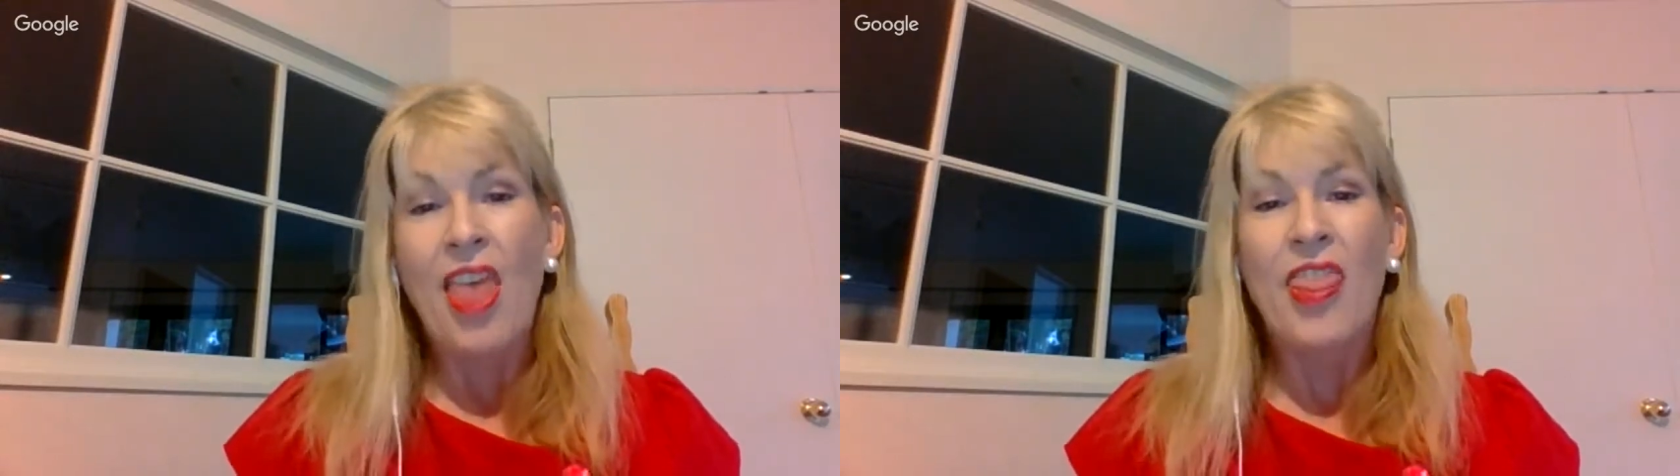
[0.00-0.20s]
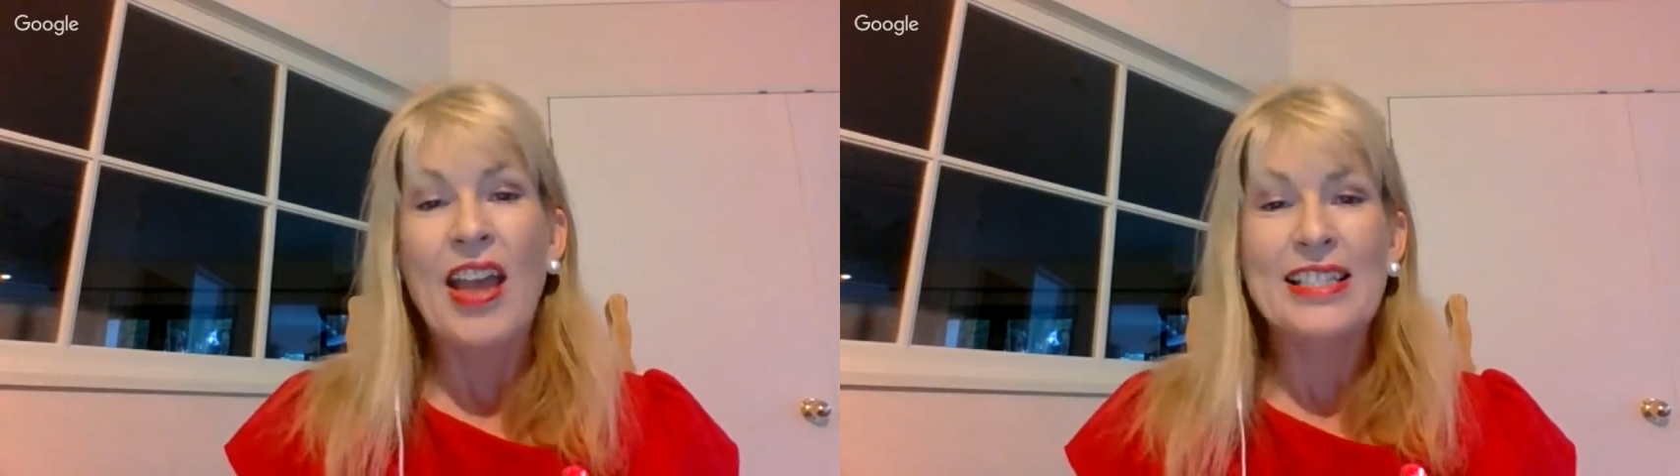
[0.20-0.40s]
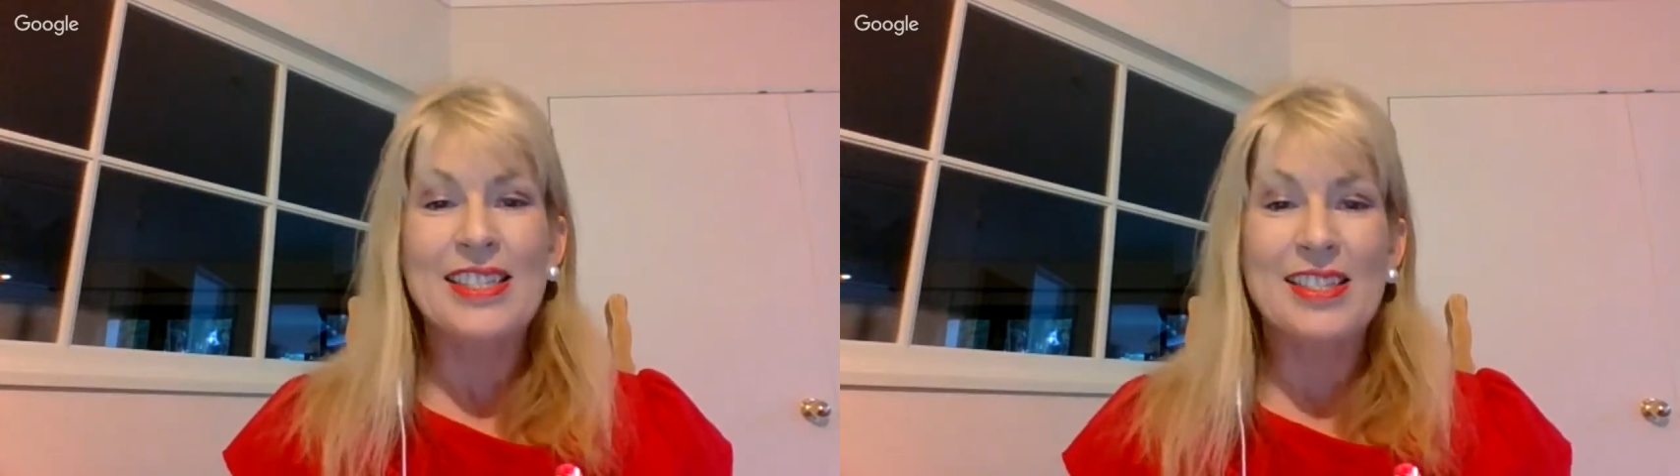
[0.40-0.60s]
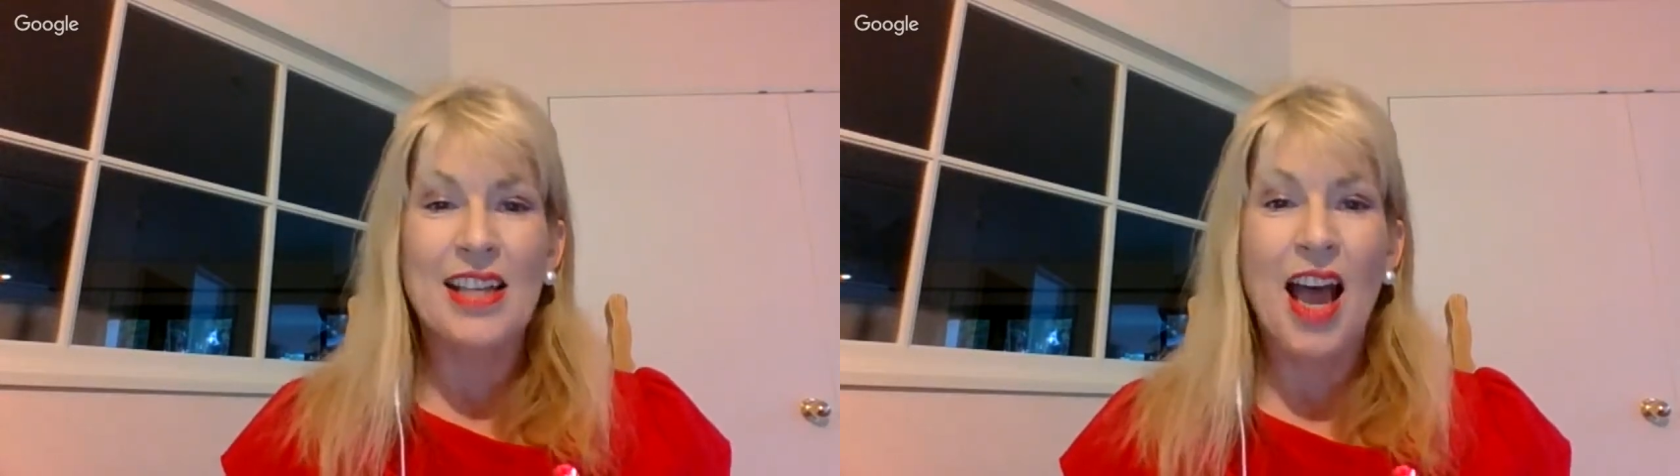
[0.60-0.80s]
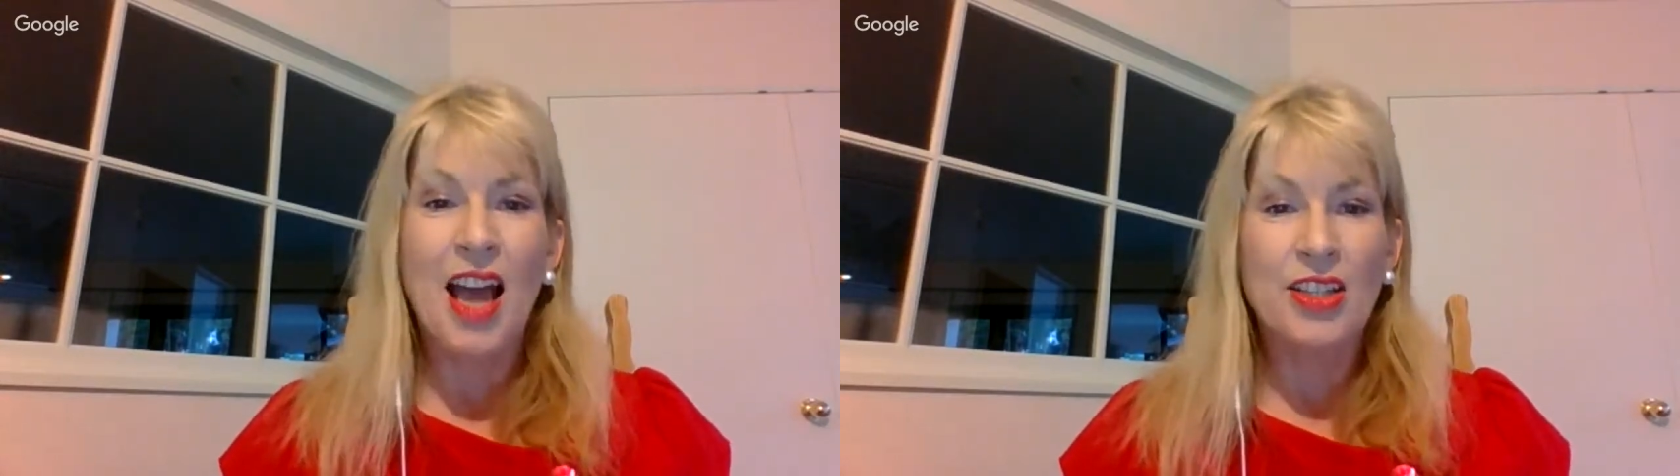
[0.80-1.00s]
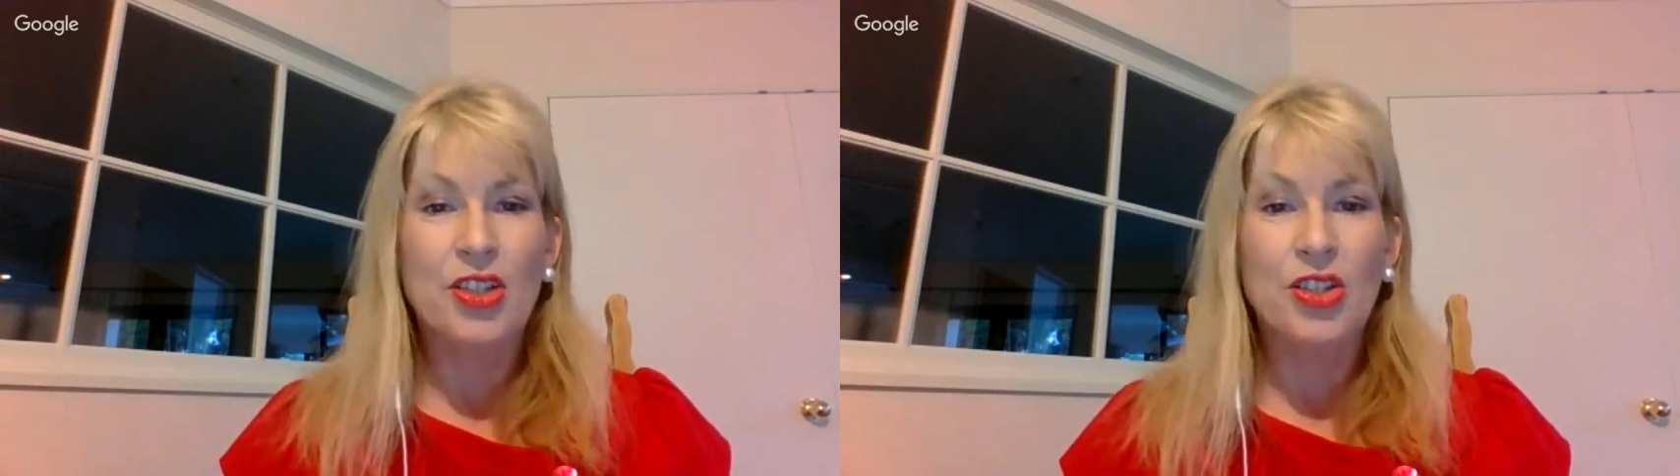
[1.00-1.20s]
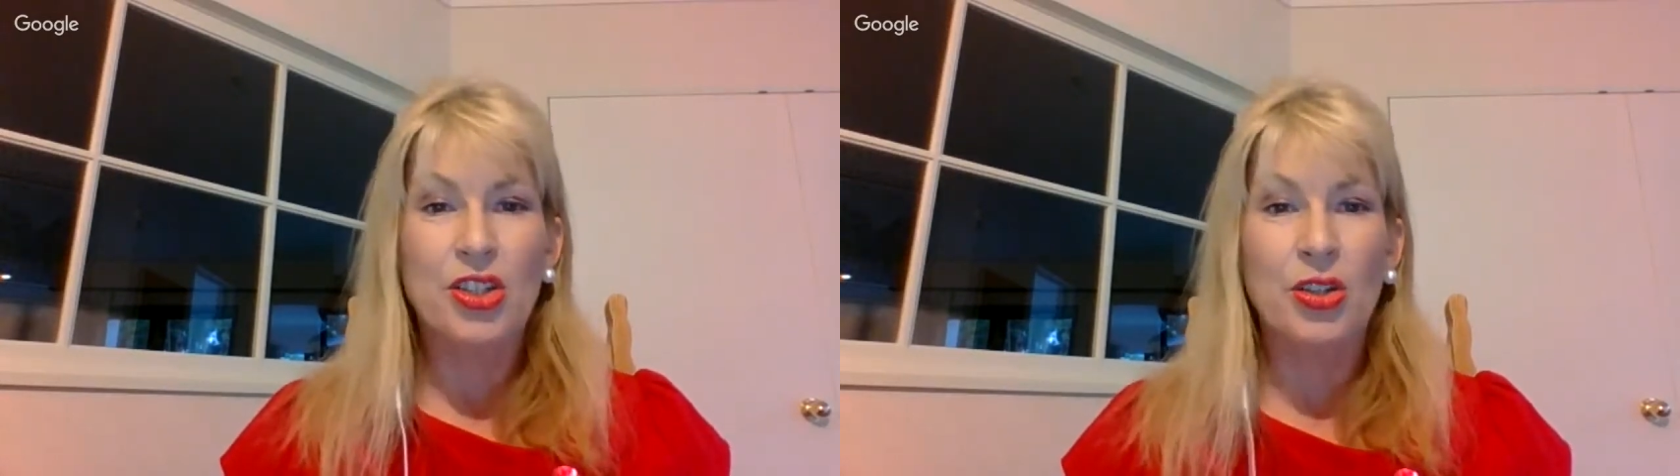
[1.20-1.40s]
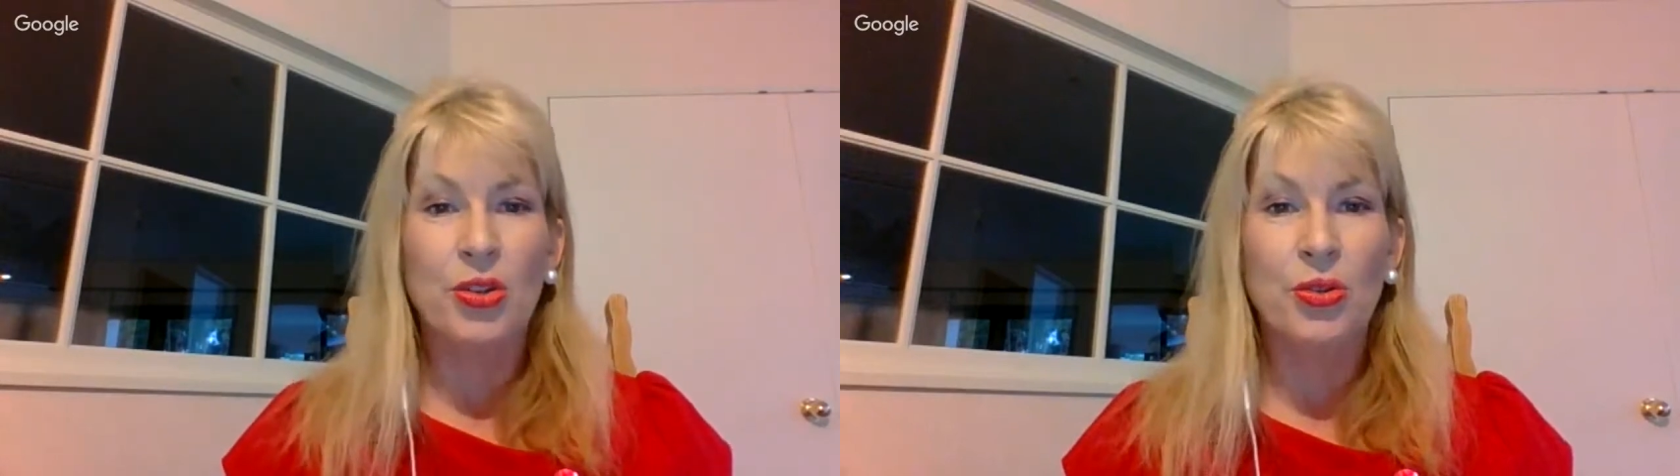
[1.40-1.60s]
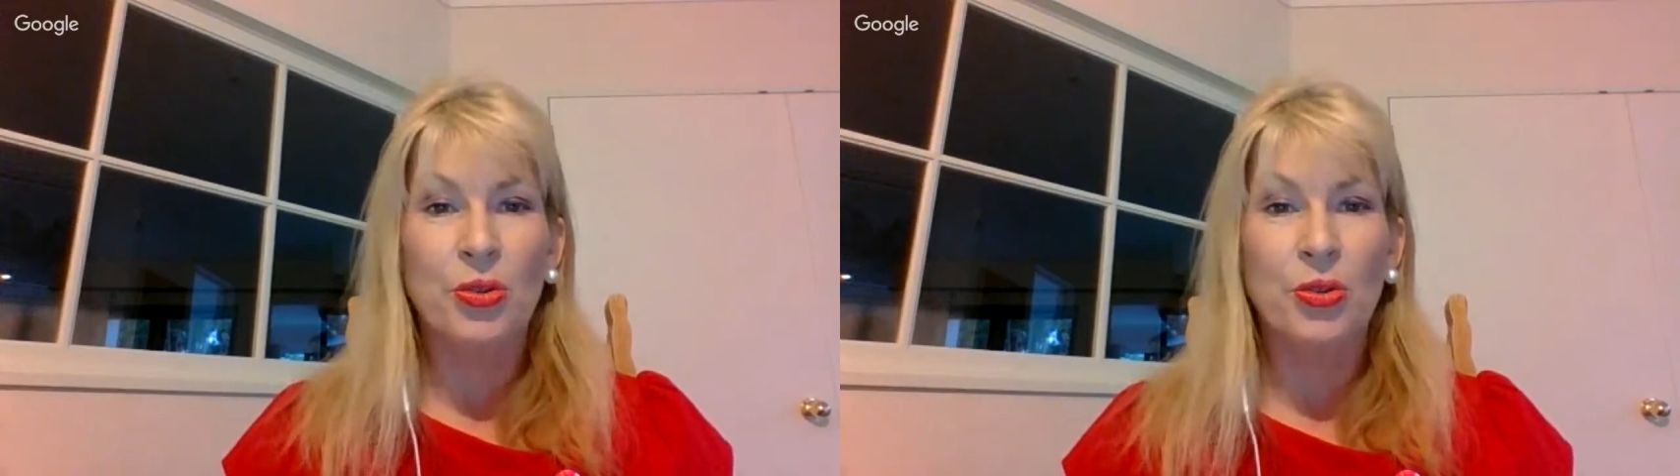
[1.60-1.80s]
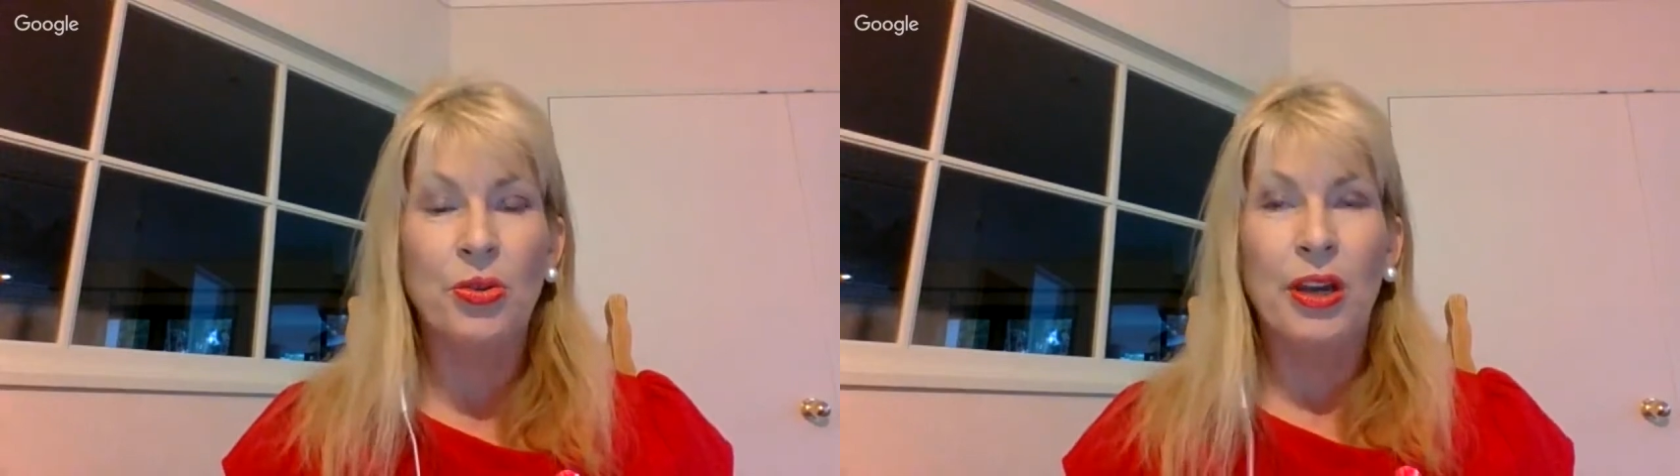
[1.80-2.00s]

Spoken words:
they start to